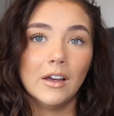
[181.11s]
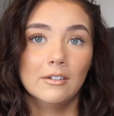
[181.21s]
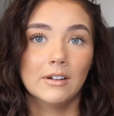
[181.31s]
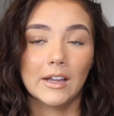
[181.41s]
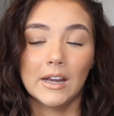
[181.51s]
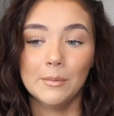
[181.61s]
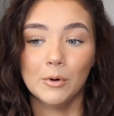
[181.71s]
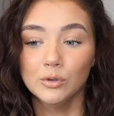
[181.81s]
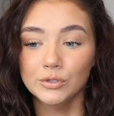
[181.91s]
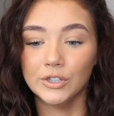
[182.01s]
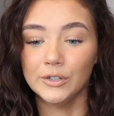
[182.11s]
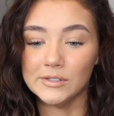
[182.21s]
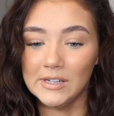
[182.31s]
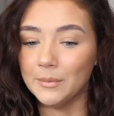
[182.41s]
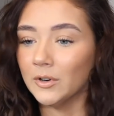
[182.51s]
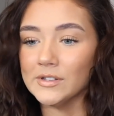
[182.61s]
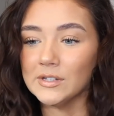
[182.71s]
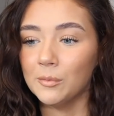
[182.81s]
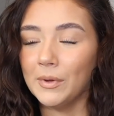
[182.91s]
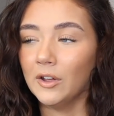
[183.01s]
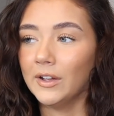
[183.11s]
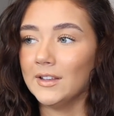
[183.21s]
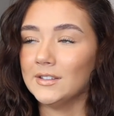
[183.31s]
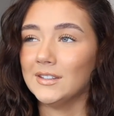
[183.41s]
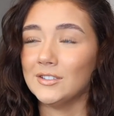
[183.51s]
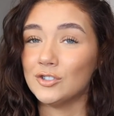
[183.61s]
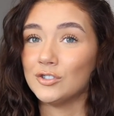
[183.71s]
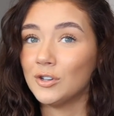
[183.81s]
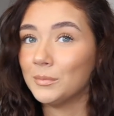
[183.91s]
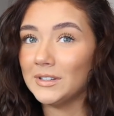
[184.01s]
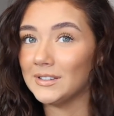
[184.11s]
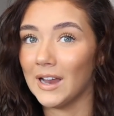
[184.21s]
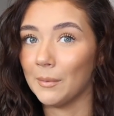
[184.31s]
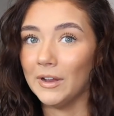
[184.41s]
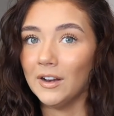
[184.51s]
it cut regularly, but also sleeping on silk pillowcases, it's just stopped it snapping.